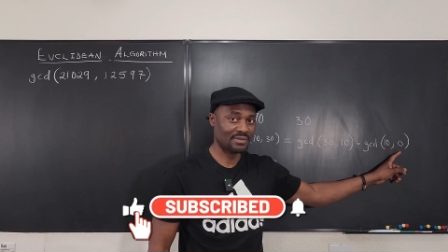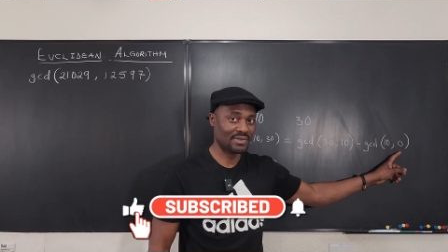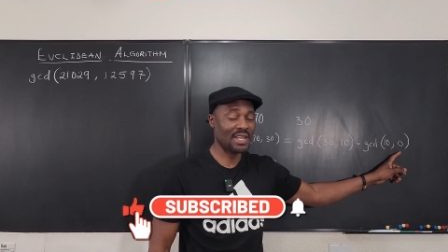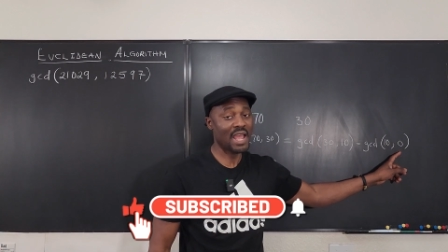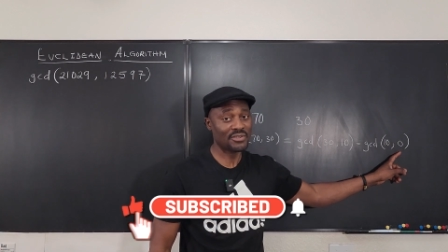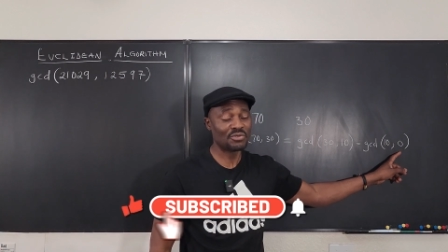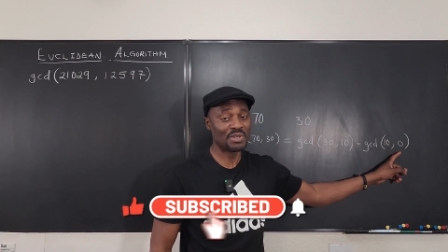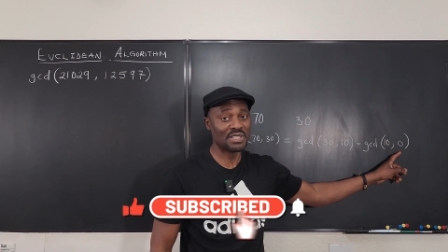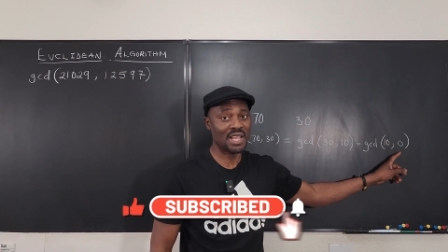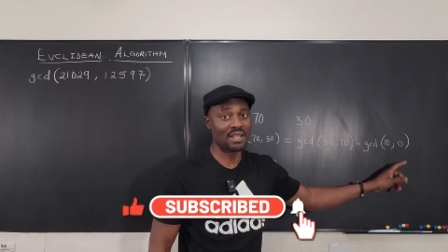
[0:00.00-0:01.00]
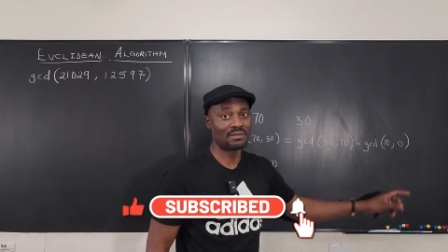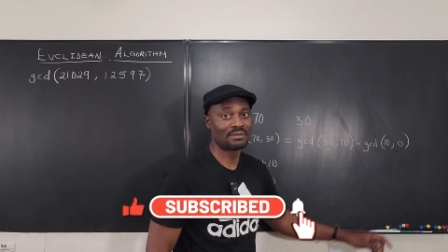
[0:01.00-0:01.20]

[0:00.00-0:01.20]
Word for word: It has to be 10.